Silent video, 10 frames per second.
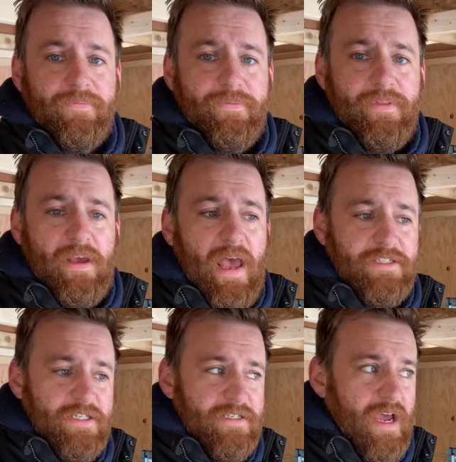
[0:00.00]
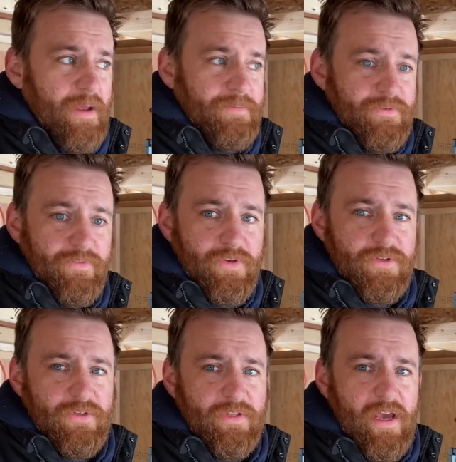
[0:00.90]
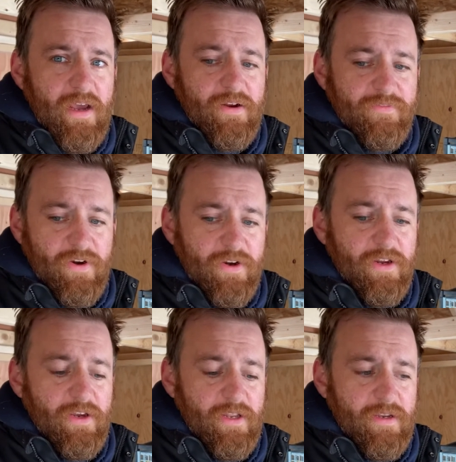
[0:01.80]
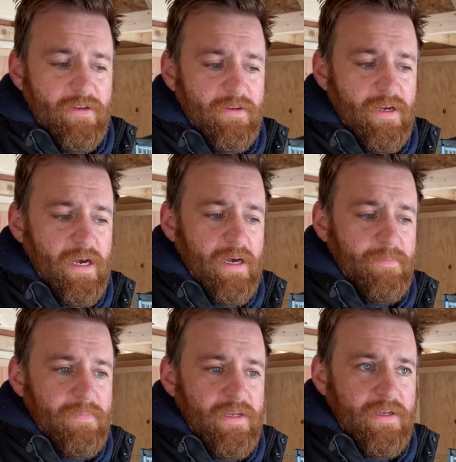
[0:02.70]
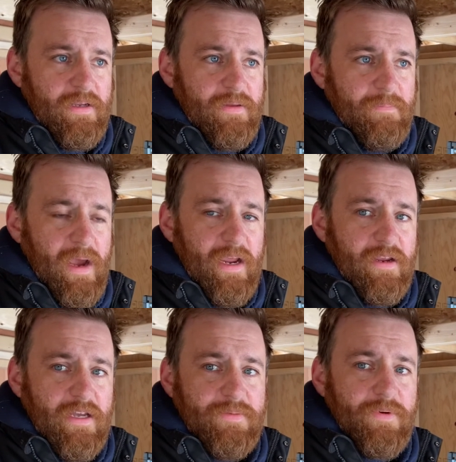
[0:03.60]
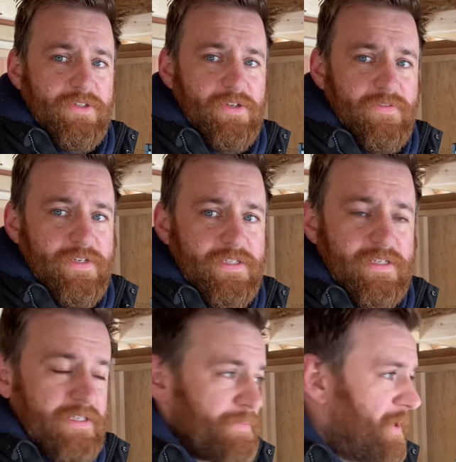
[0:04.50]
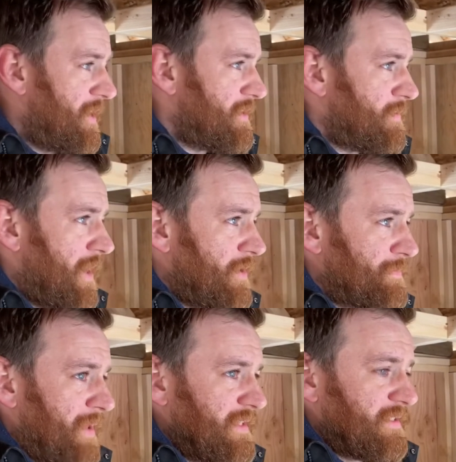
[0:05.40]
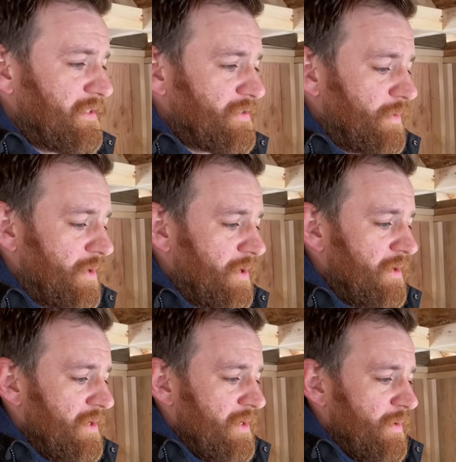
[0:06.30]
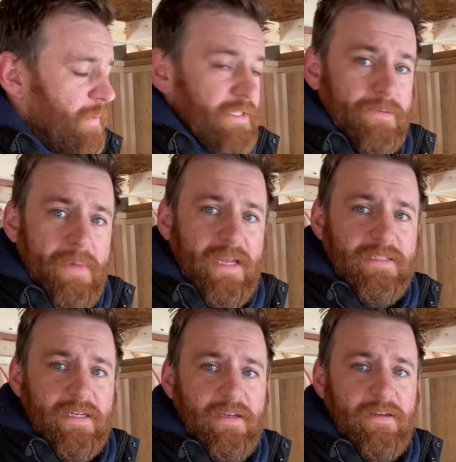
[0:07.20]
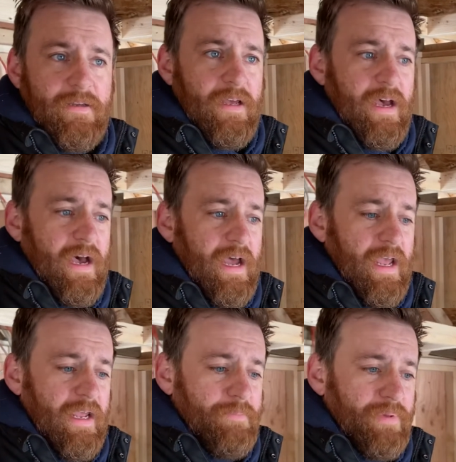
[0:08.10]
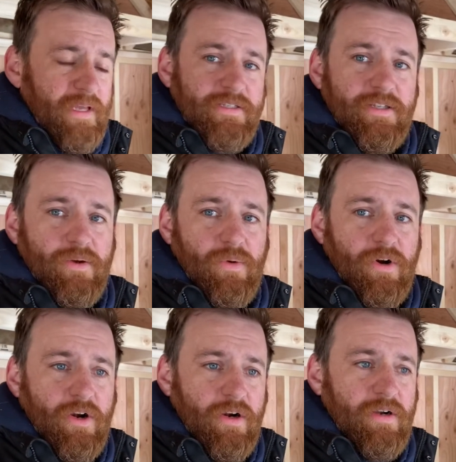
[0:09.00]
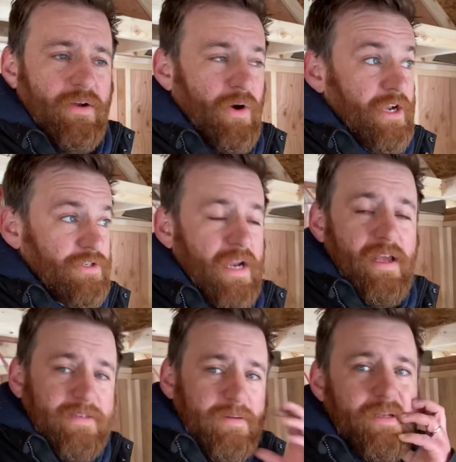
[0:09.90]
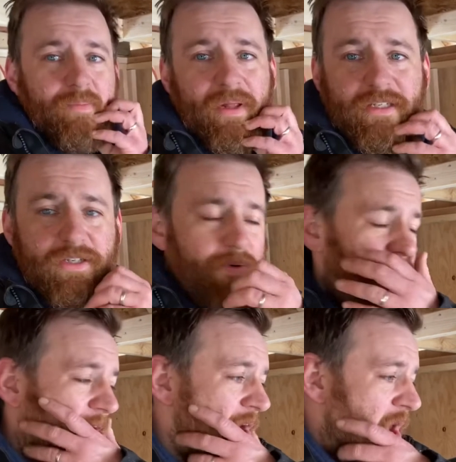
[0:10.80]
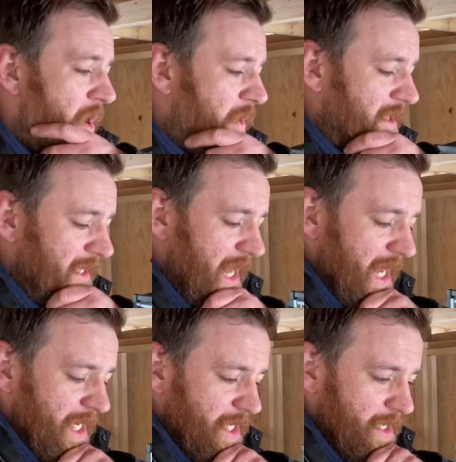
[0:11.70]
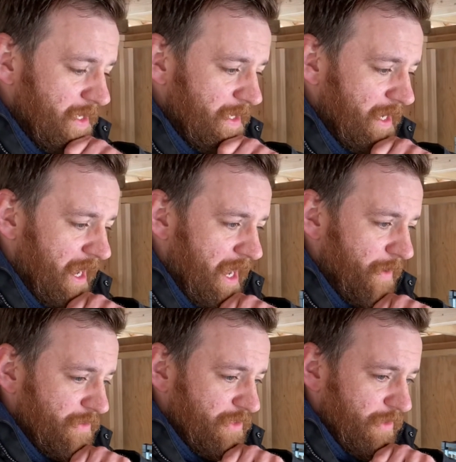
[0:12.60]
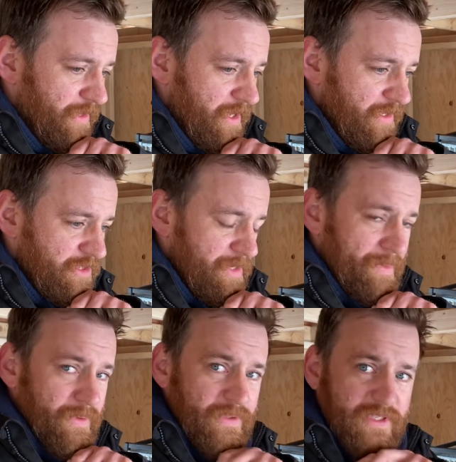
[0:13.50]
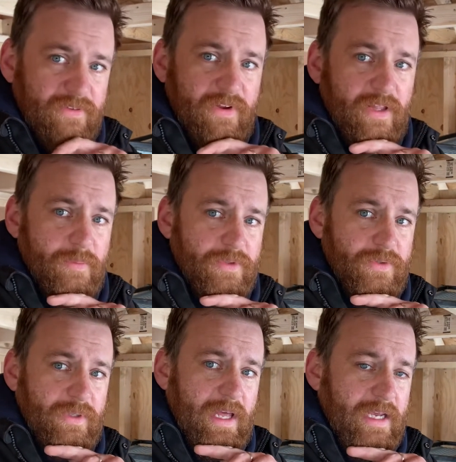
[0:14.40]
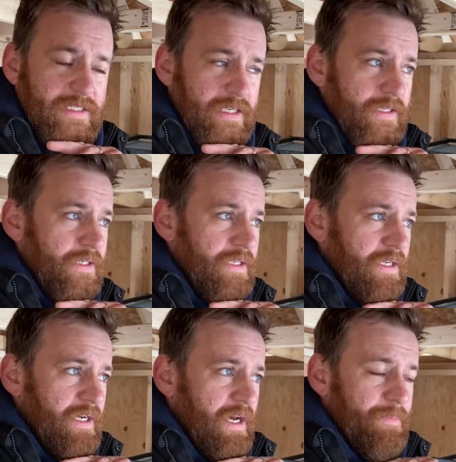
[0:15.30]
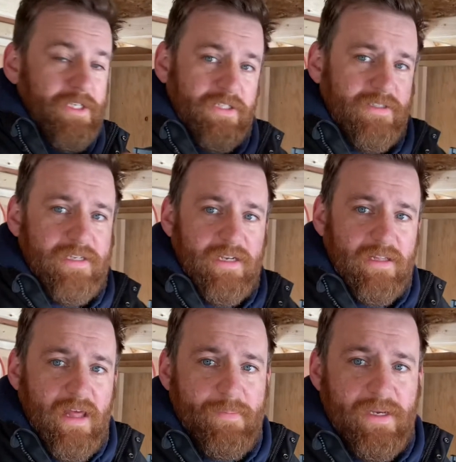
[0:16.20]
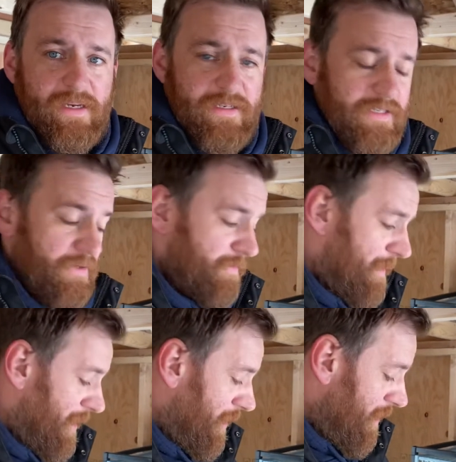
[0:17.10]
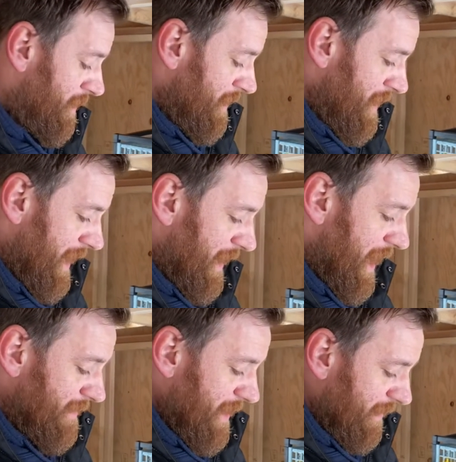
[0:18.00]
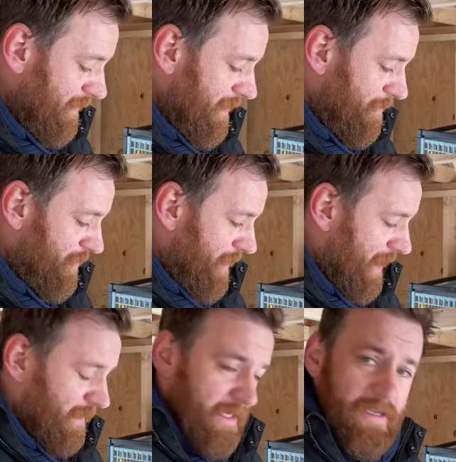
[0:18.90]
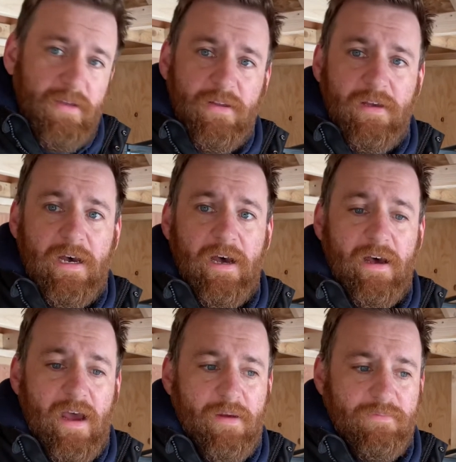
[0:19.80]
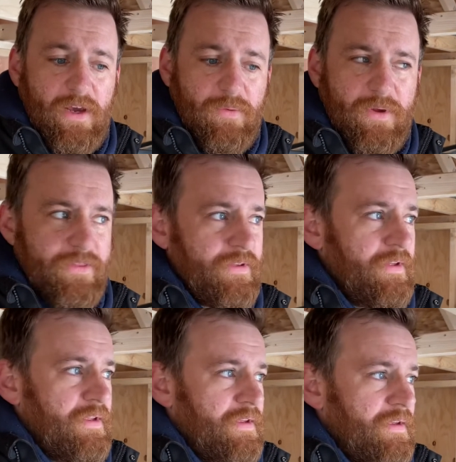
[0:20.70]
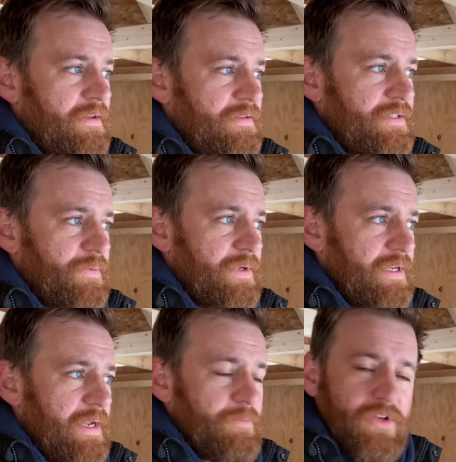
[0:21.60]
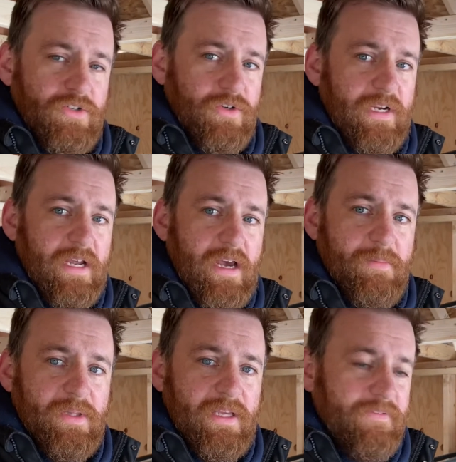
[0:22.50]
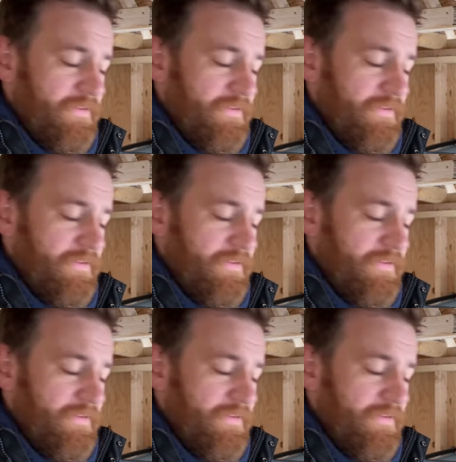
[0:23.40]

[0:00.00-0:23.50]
Hatching Time's reviews online are very good. My customer service experience when I was placing this order was amazing. I placed the order, or attempted to place the order online. I was told that shipping wasn't available to Alaska. It just didn't allow me to continue with my cart. I contacted them directly. I've dealt with someone named Katrina, I believe.